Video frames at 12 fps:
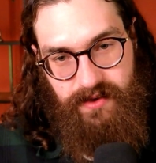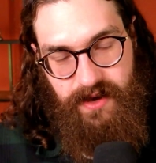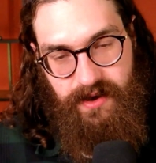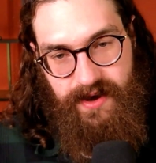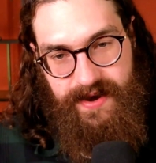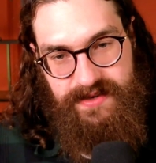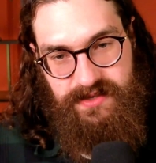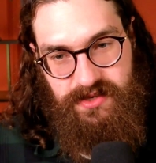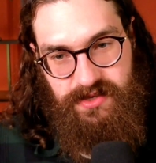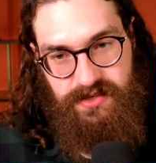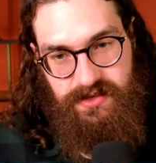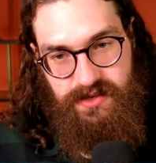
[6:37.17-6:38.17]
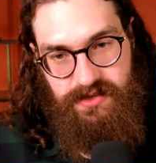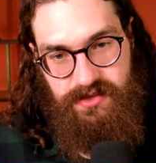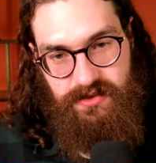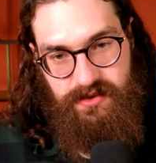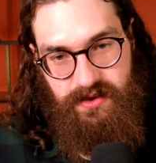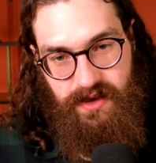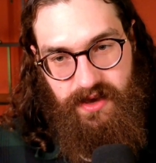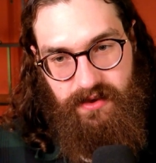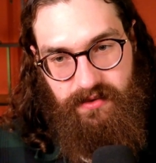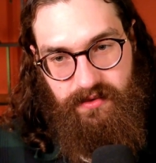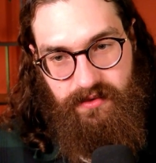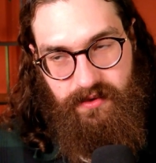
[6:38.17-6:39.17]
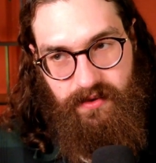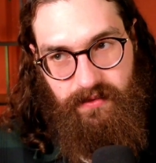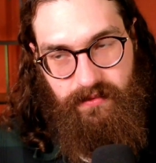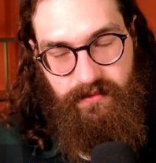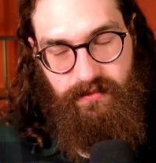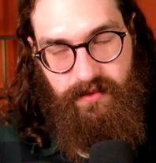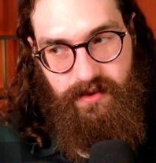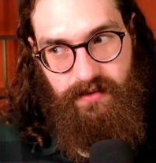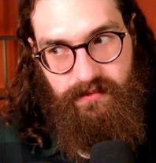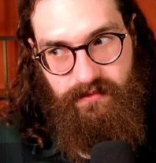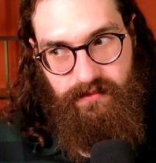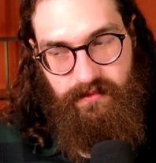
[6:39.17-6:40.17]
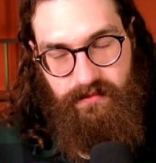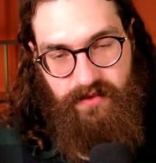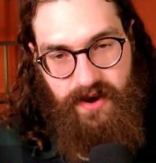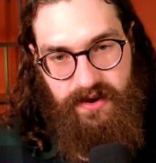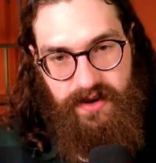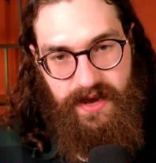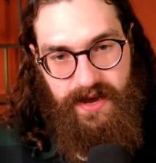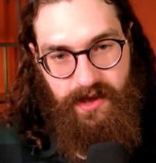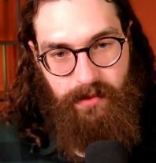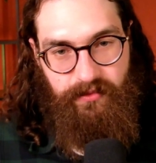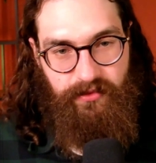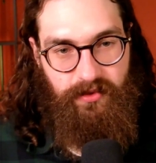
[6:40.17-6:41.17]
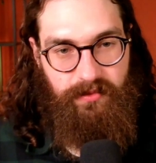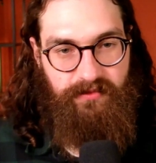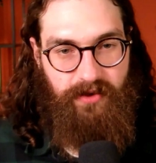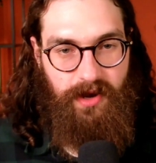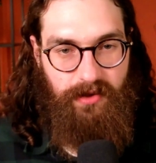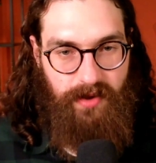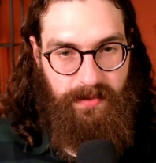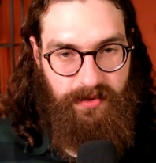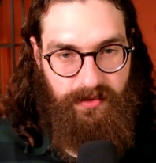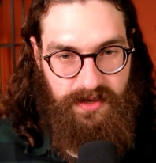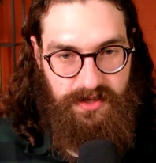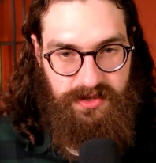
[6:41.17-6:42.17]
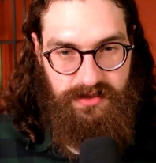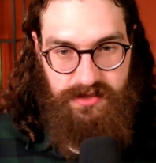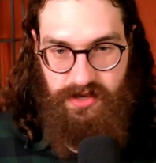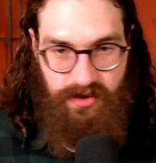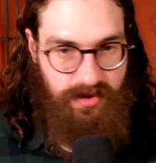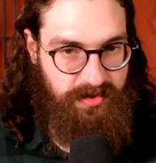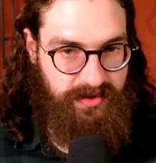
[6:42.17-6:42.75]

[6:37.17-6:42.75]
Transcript: asks these um, very helpful follow-up questions all the